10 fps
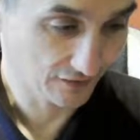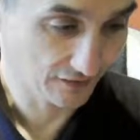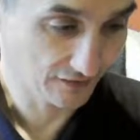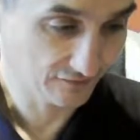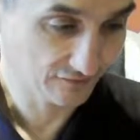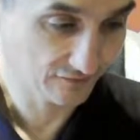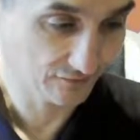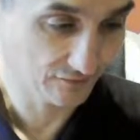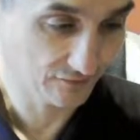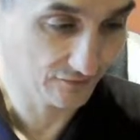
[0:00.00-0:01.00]
that's
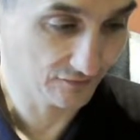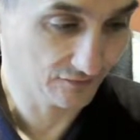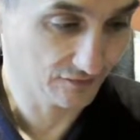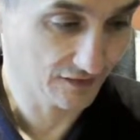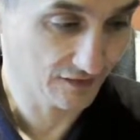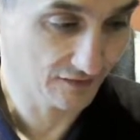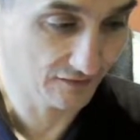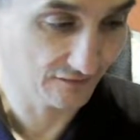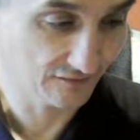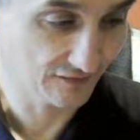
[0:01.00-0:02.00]
the
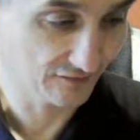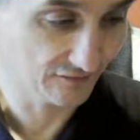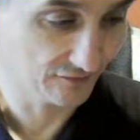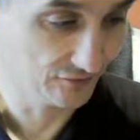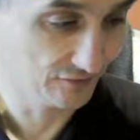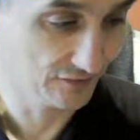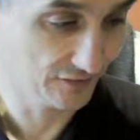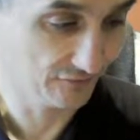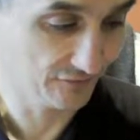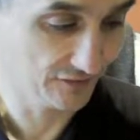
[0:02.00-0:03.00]
sensor, I
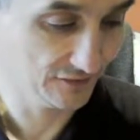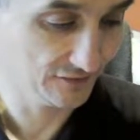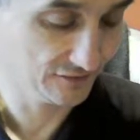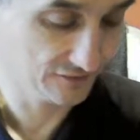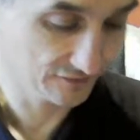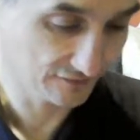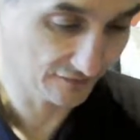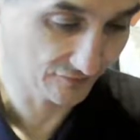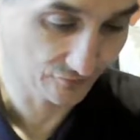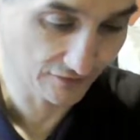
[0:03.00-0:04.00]
think.
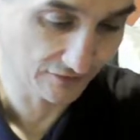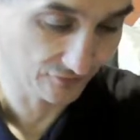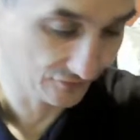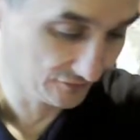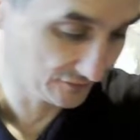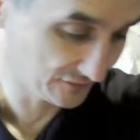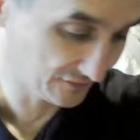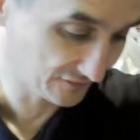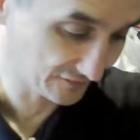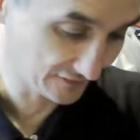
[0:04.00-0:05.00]
That's to the handle
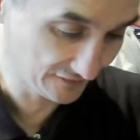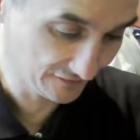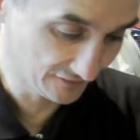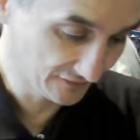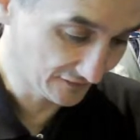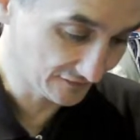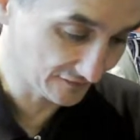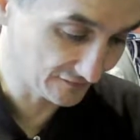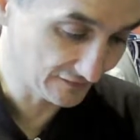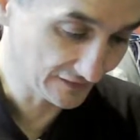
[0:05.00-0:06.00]
inside.
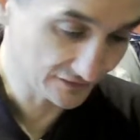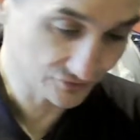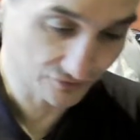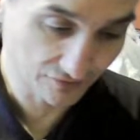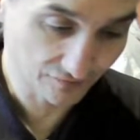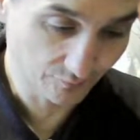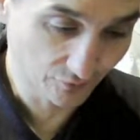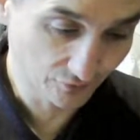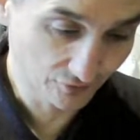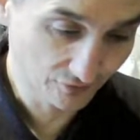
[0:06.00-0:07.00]
The electronics
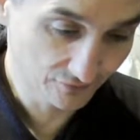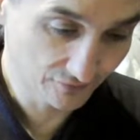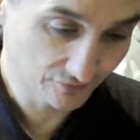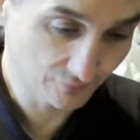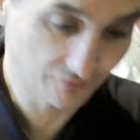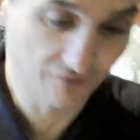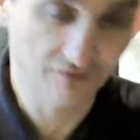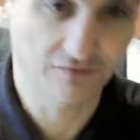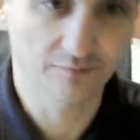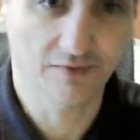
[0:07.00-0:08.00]
board with a
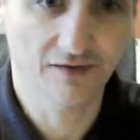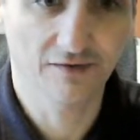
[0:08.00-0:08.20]
display,